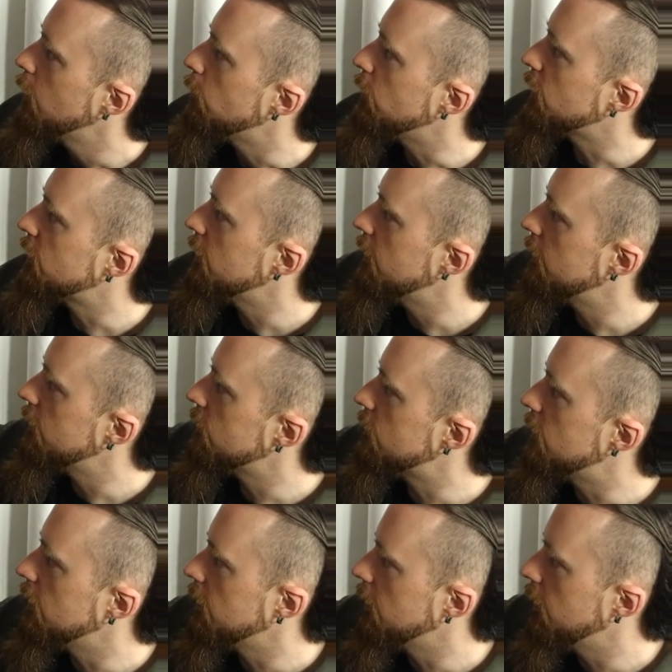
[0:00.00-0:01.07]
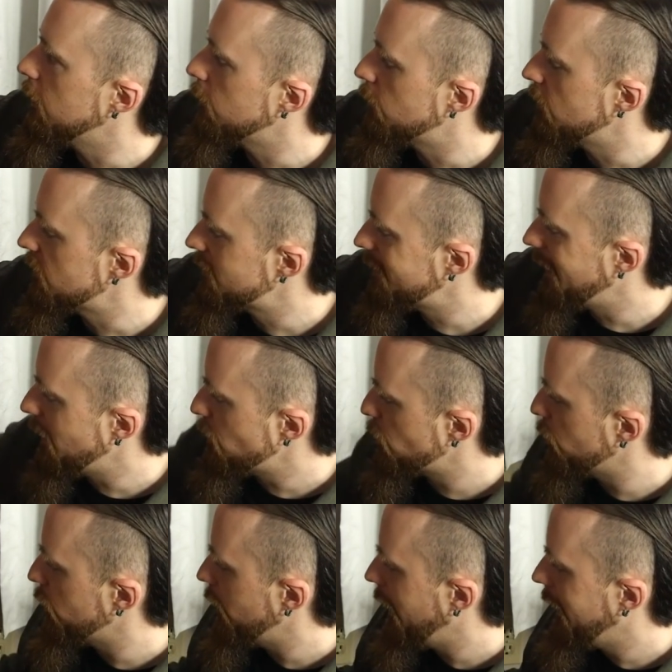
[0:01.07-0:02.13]
because the
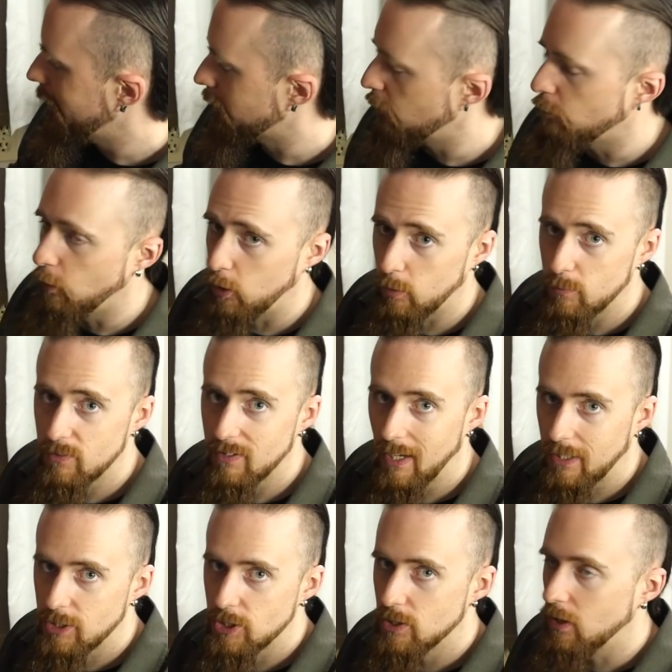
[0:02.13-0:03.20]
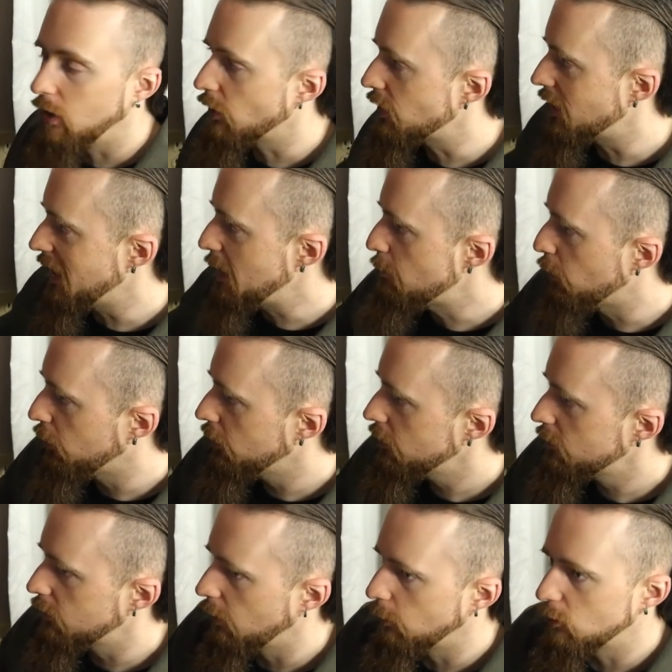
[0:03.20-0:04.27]
center and the bottom section are deeper.
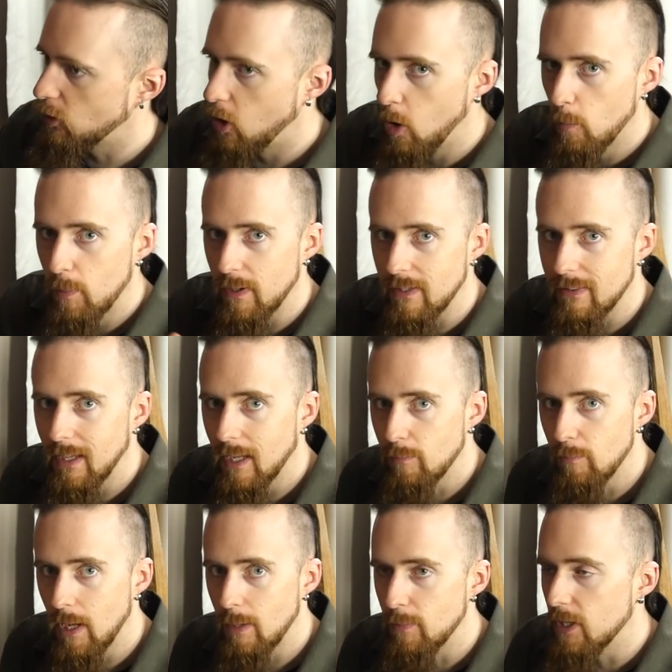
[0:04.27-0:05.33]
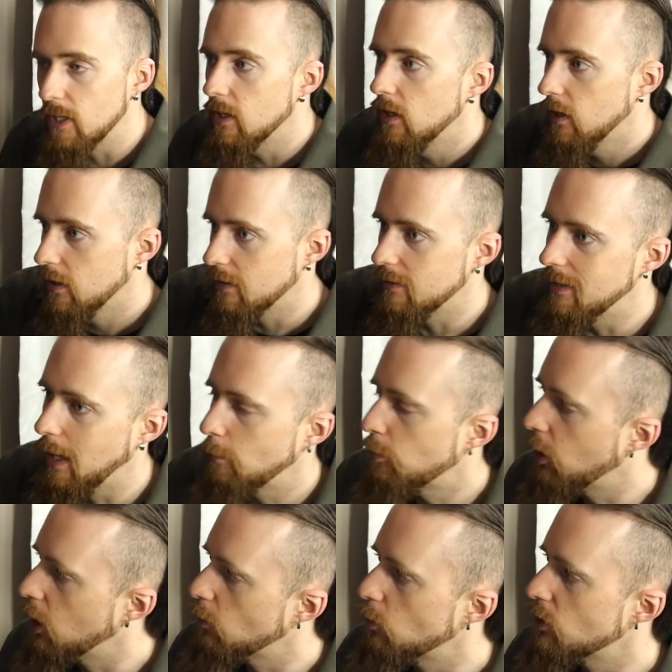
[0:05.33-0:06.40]
So I was hoping that maybe that
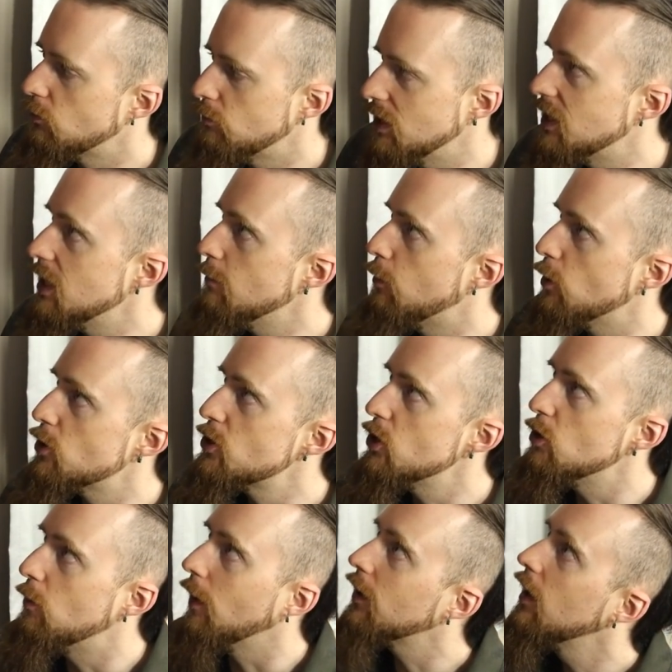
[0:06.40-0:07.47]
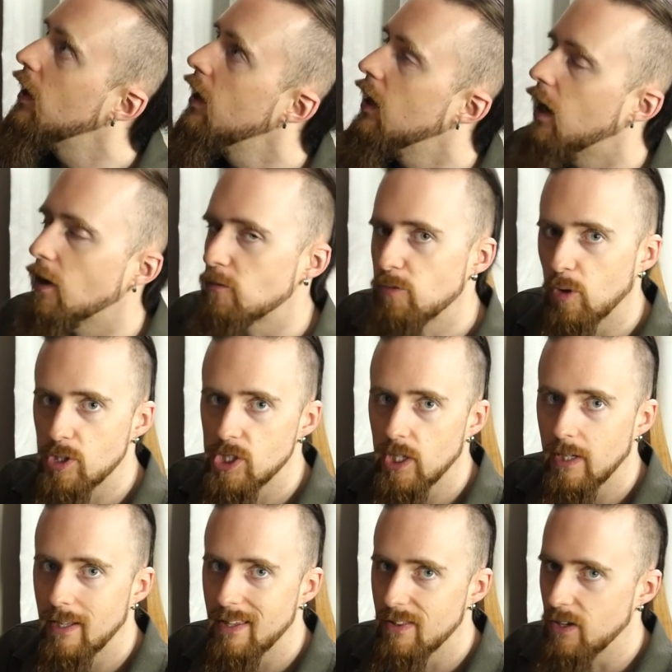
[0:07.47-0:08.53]
part would be deeper too, but
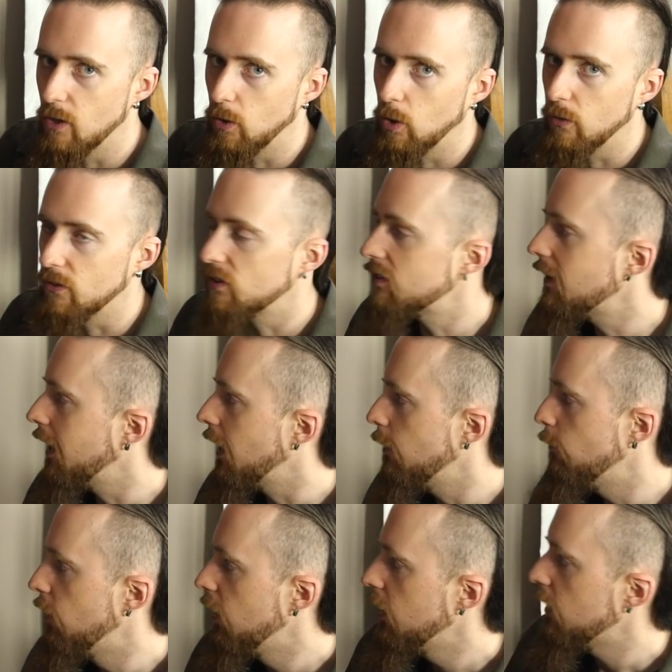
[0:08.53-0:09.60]
unfortunately they're all the same.